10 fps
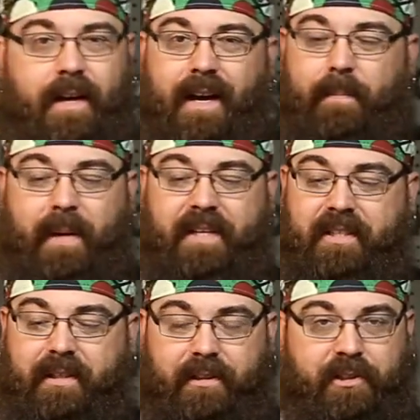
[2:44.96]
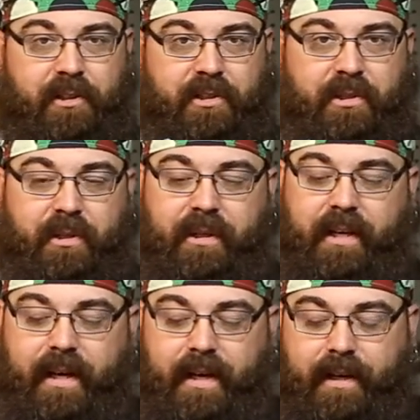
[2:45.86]
I basically just
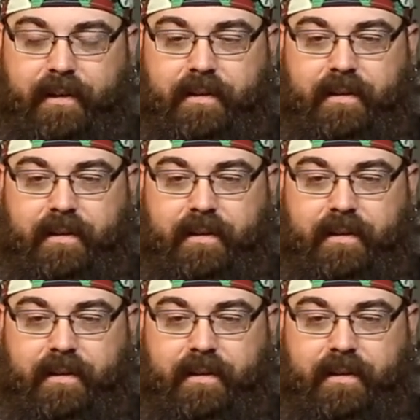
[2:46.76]
took and